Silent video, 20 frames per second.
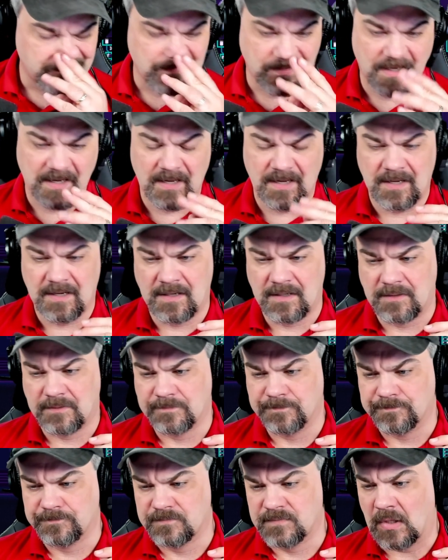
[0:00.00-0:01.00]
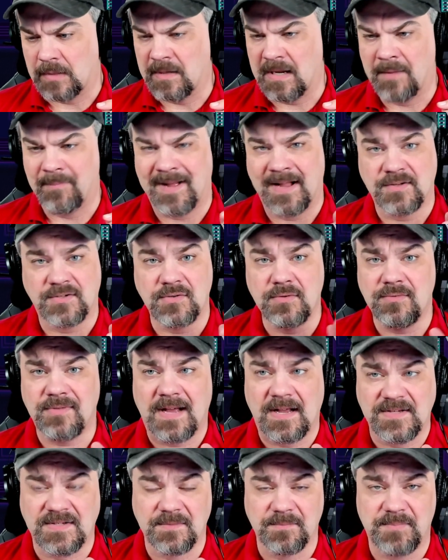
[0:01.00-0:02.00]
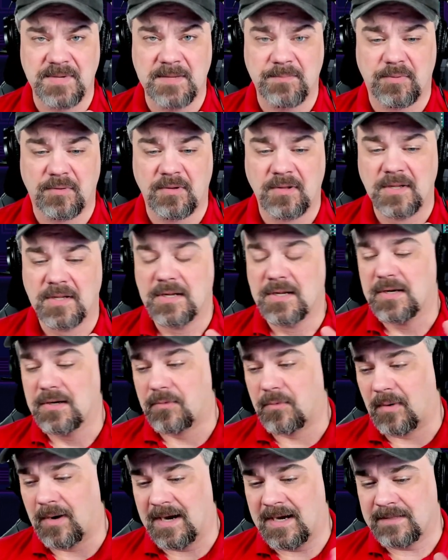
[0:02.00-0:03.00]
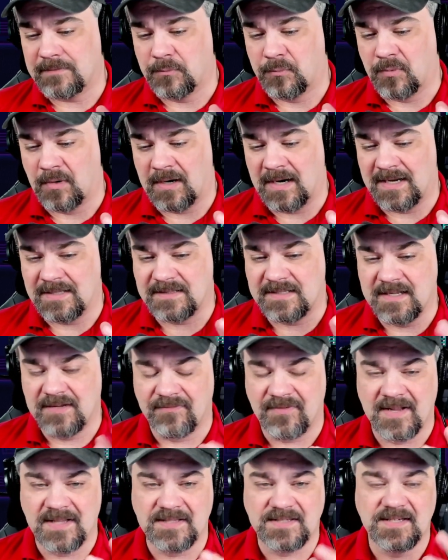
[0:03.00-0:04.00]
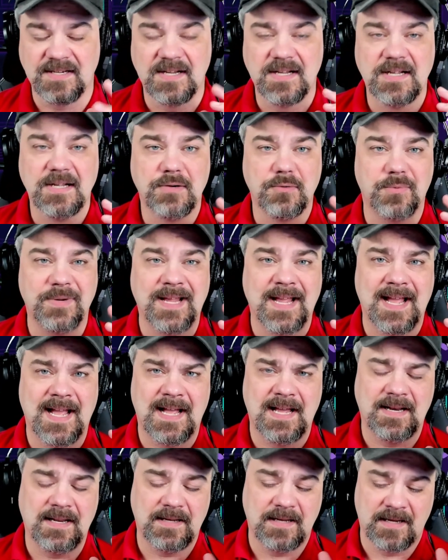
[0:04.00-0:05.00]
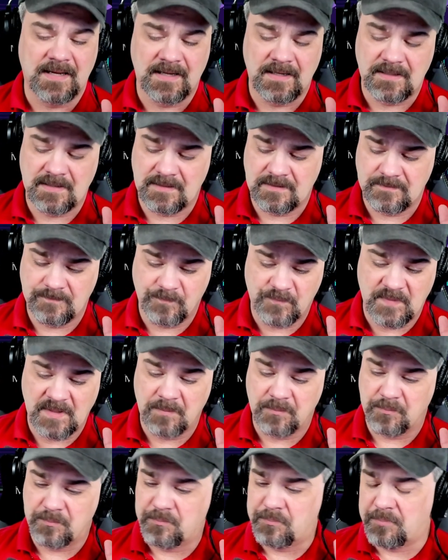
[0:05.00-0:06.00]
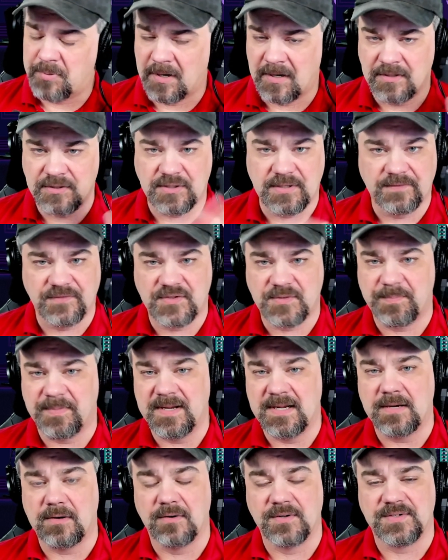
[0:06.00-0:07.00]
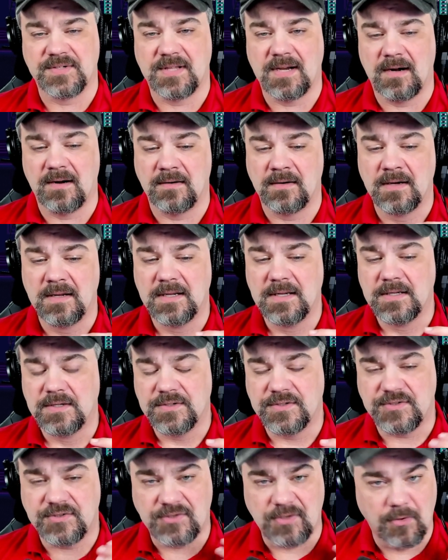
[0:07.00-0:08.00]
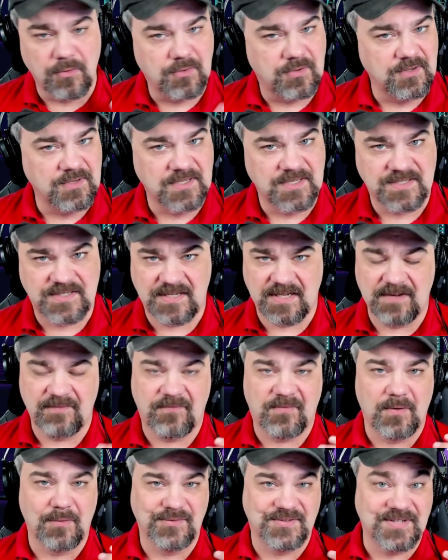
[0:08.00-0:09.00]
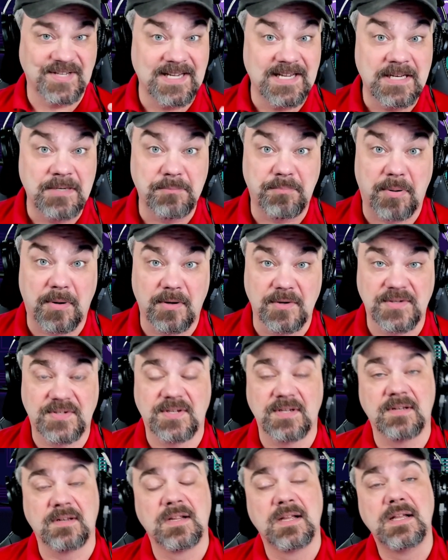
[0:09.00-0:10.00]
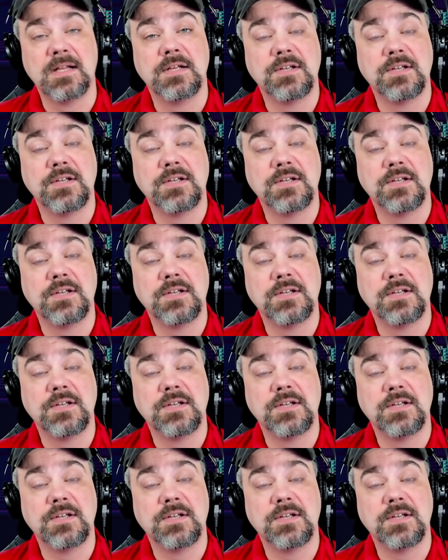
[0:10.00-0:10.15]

Um, about 2,000 people were at, were at the event. We had uh, a bunch of speakers there. So good to see folks in person.